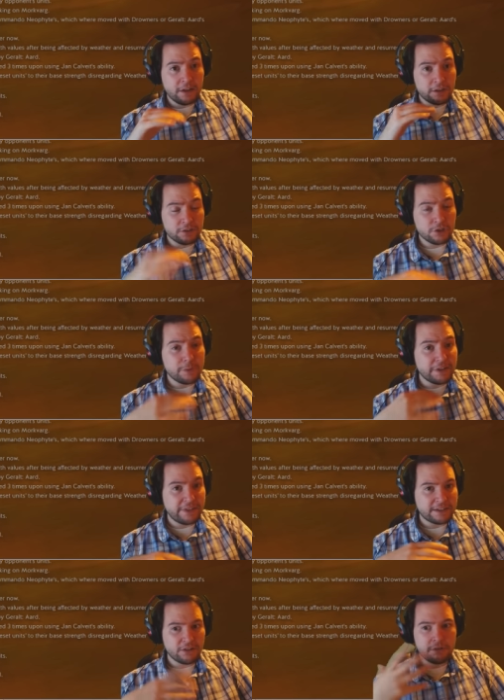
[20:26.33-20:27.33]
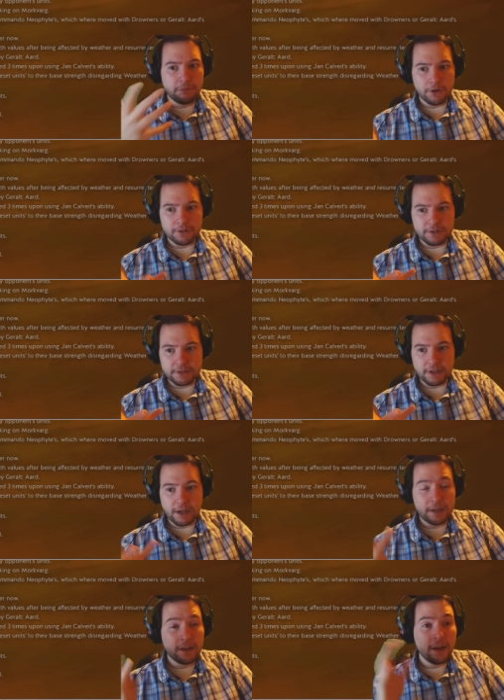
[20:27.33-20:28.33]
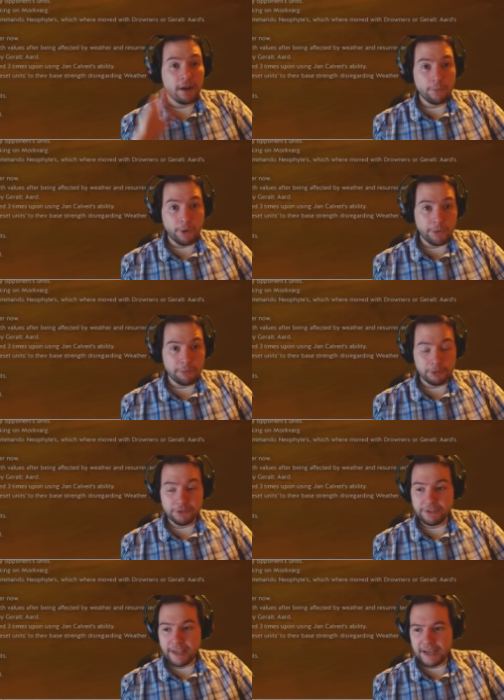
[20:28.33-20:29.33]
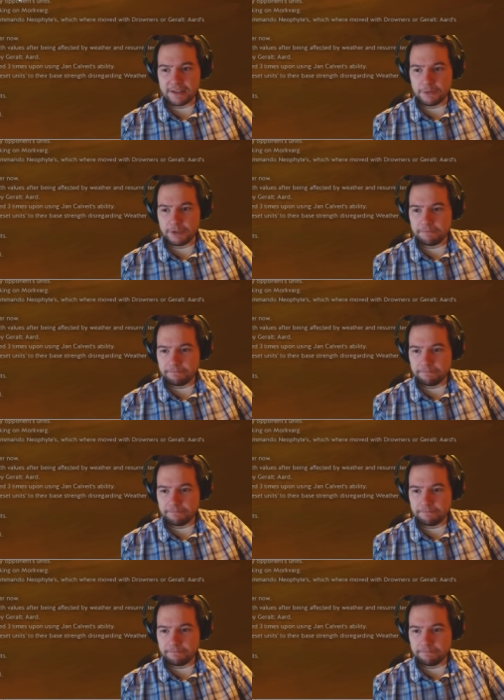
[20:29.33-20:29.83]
Consuming effects on the monster side won't buff the Axeman.